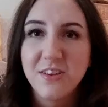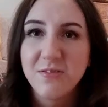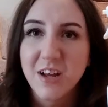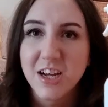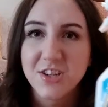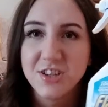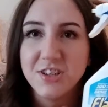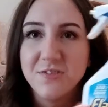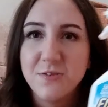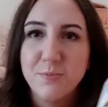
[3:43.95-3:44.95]
the Flash and
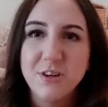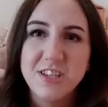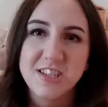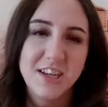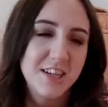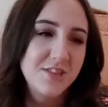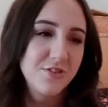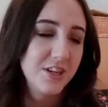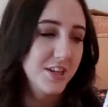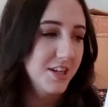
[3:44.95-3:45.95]
the Febreze scent. It's
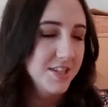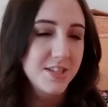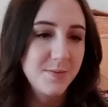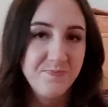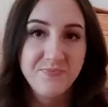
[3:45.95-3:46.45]
really nice.